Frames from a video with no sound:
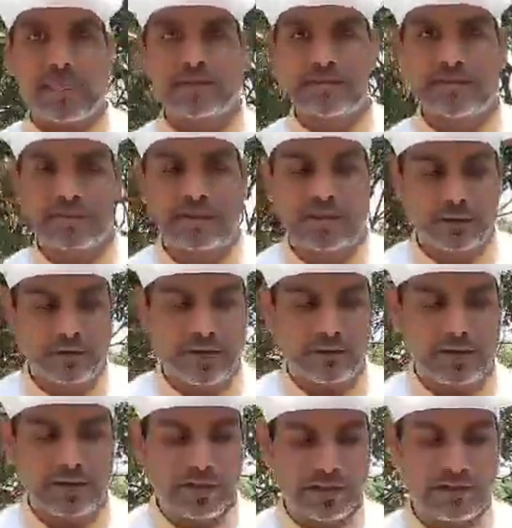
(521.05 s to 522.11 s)
So that way,
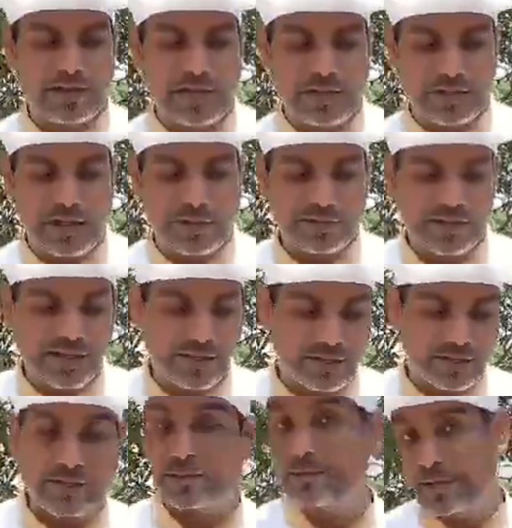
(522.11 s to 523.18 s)
when you leave it out, the outside
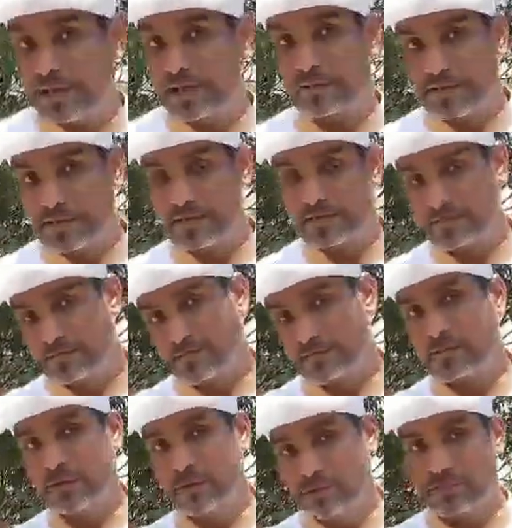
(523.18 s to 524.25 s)
onion becomes
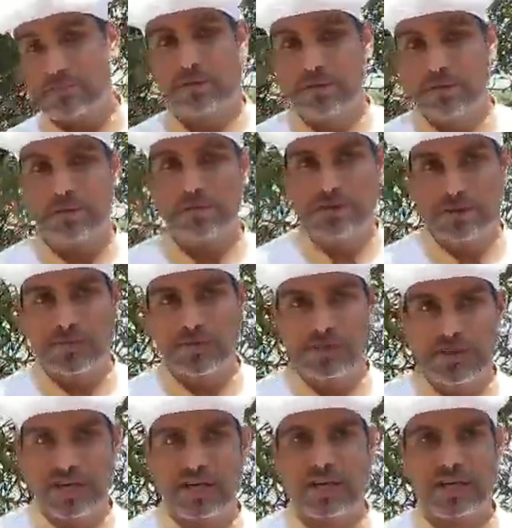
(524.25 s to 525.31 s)
cooked at room
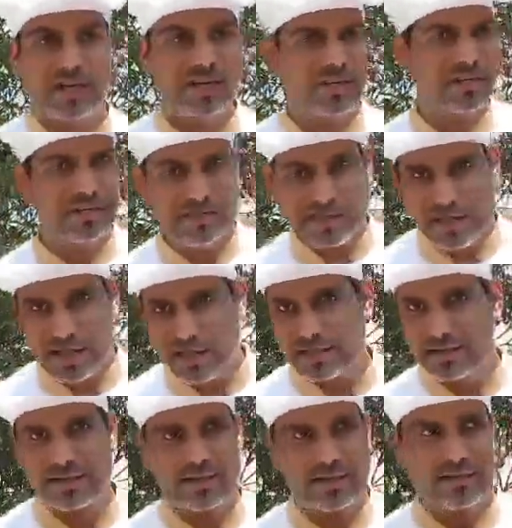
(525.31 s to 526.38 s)
temperature, and the inside
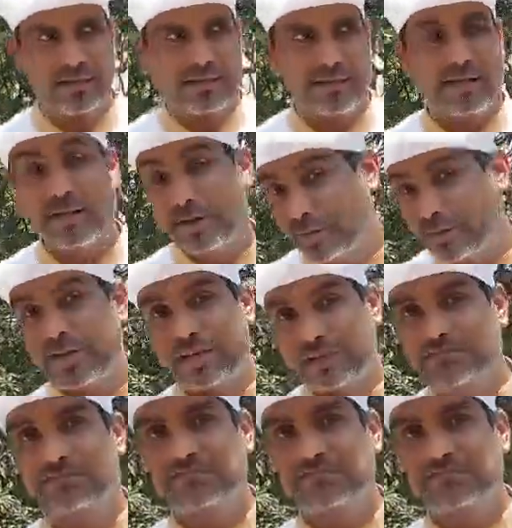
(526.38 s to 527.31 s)
it will be